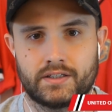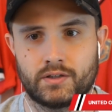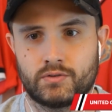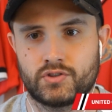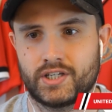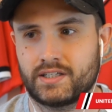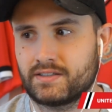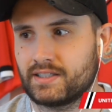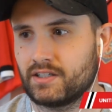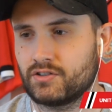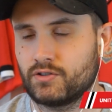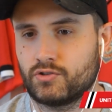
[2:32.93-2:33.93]
you know and jaden
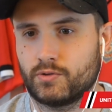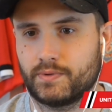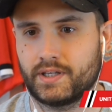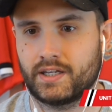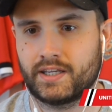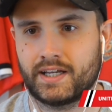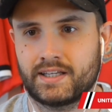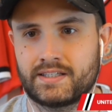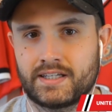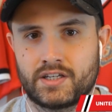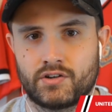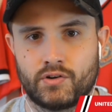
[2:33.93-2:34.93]
sancho's up there
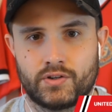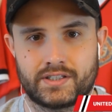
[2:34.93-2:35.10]
19 year old